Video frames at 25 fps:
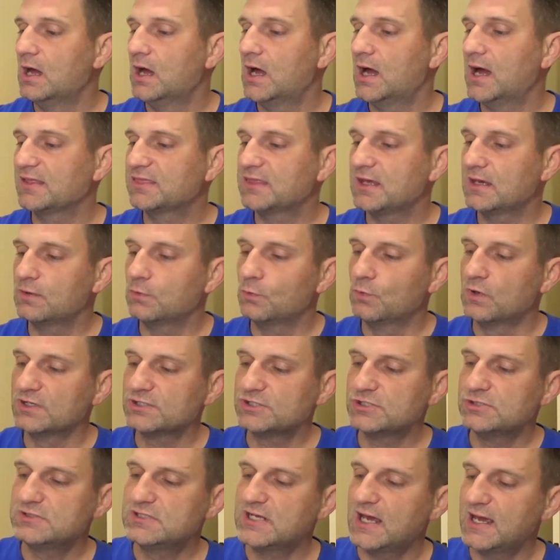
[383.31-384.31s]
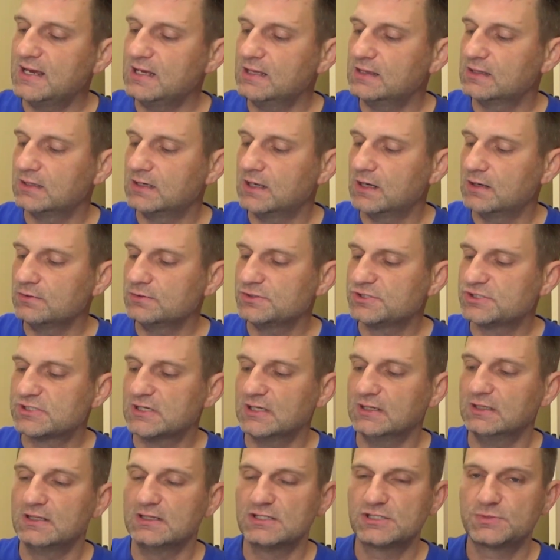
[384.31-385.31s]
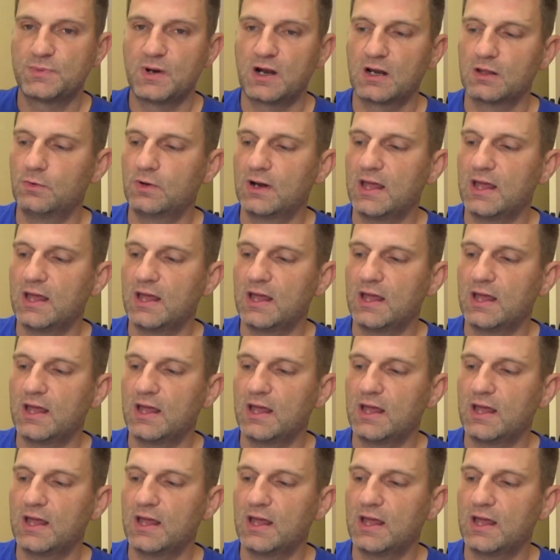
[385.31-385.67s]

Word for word: I think once you take the dose, and this is probably